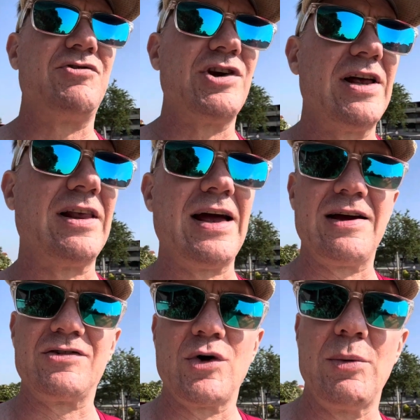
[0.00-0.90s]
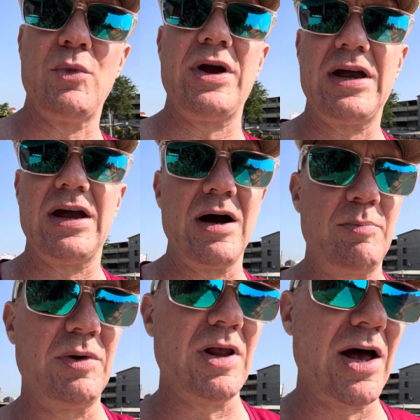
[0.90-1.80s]
jet lag, so I'm waking
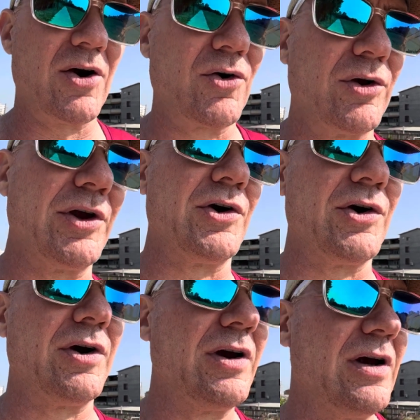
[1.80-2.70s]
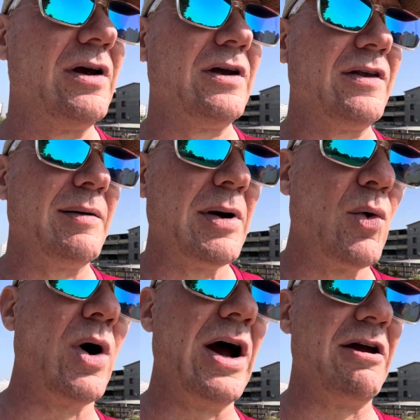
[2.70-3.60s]
up a lot earlier than my
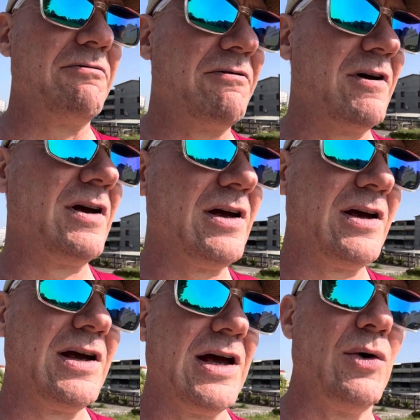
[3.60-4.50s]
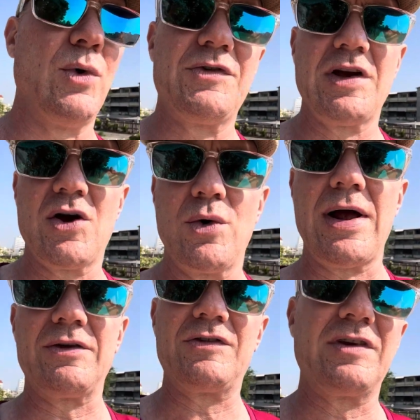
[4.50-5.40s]
wife. And once I go
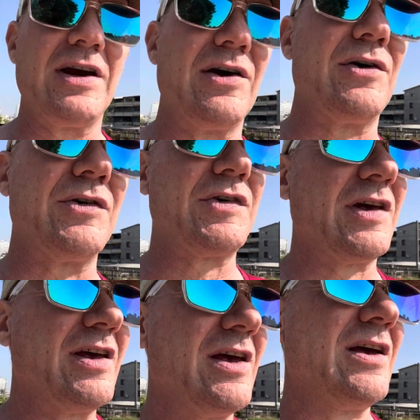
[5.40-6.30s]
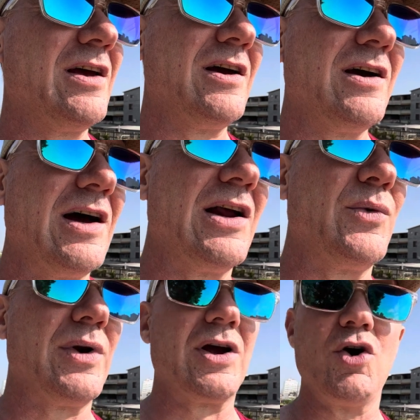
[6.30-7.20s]
downstairs, I don't
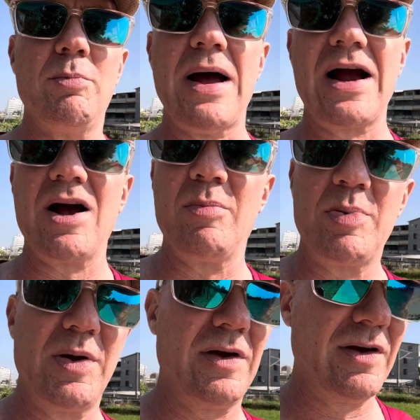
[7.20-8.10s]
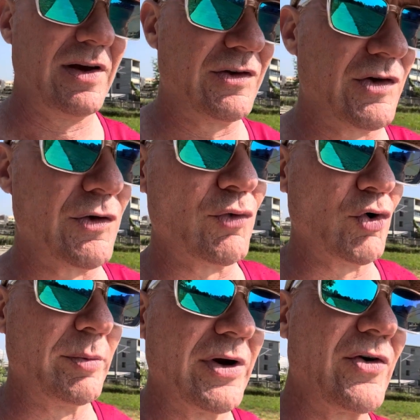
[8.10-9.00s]
want to go back up into the
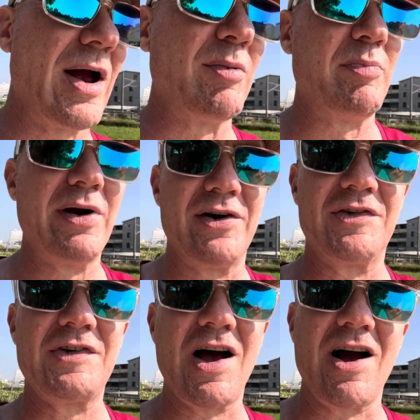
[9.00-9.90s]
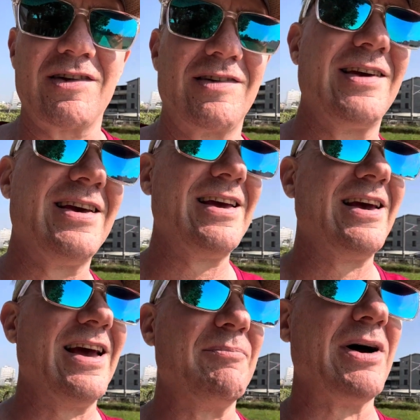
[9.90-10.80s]
room and grab a pair of socks.
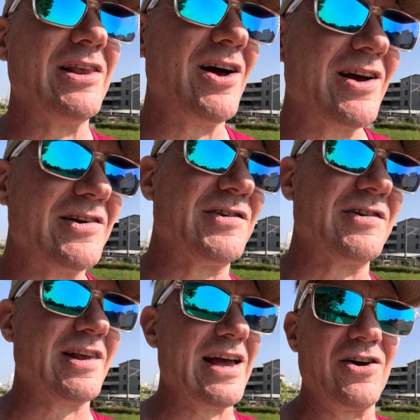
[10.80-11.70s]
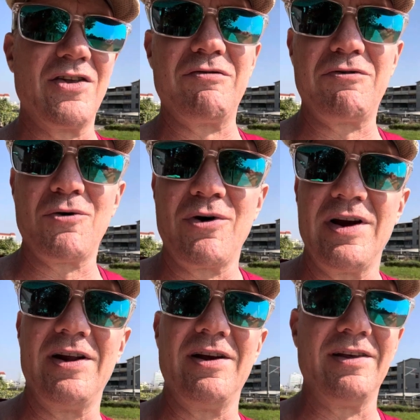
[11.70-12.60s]
And my luggage is laying on the floor
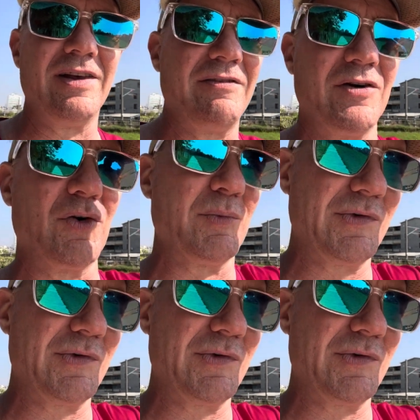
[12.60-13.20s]
in the living room,